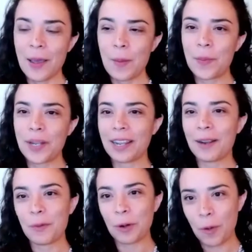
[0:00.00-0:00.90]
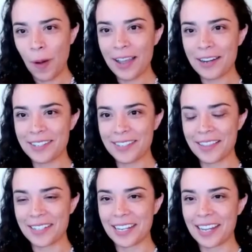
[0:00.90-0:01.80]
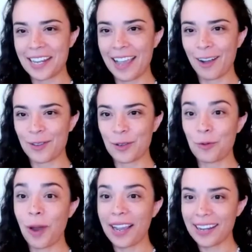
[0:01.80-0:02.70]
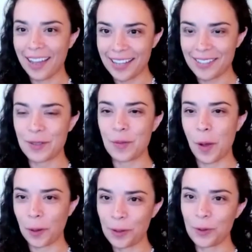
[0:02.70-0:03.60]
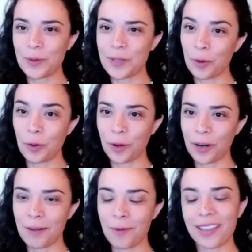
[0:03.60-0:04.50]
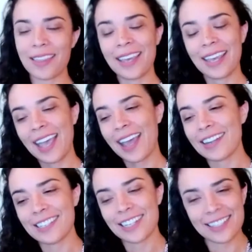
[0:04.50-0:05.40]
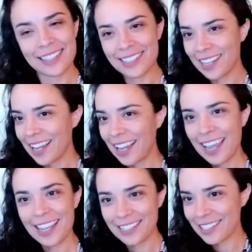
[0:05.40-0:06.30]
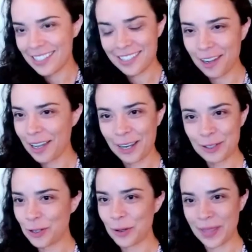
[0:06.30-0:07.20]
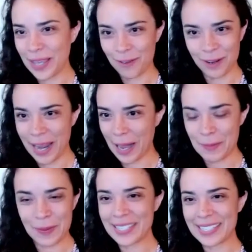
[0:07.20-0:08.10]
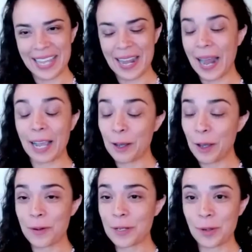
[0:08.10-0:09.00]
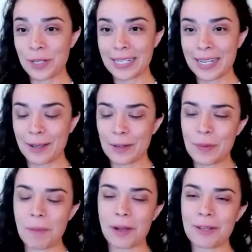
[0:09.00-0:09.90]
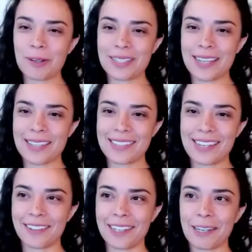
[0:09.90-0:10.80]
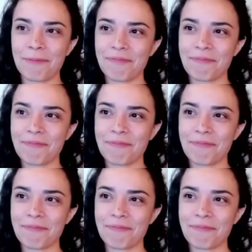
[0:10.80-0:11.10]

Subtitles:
but it requires that the DEA also recognizes the molecules that we're working with. And it's just not a true thing for cannabis. And I could go into more details, but I'm not sure it's necessarily